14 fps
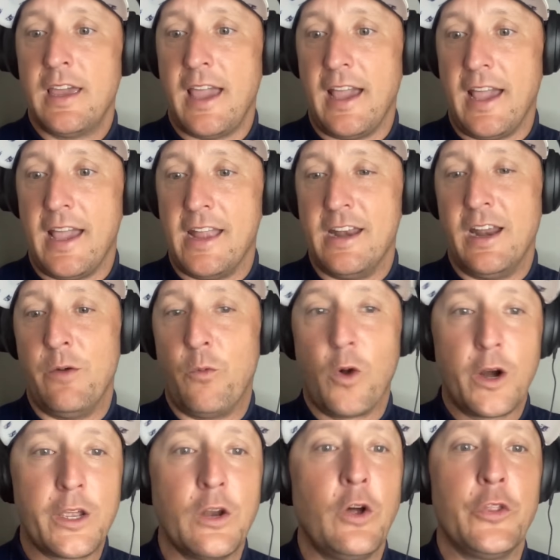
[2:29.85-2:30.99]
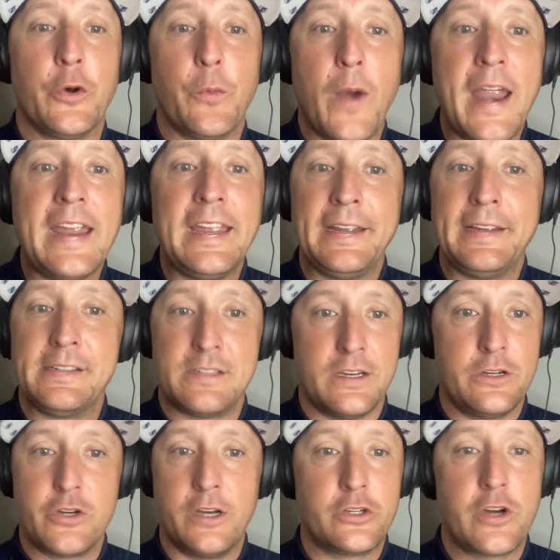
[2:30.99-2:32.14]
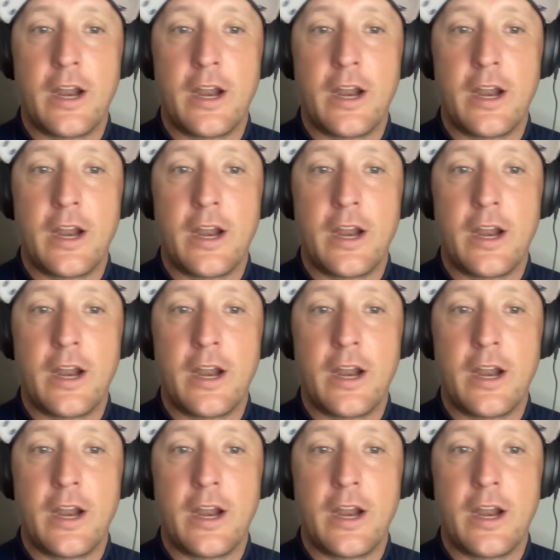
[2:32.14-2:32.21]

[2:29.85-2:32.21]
and working on their rankings and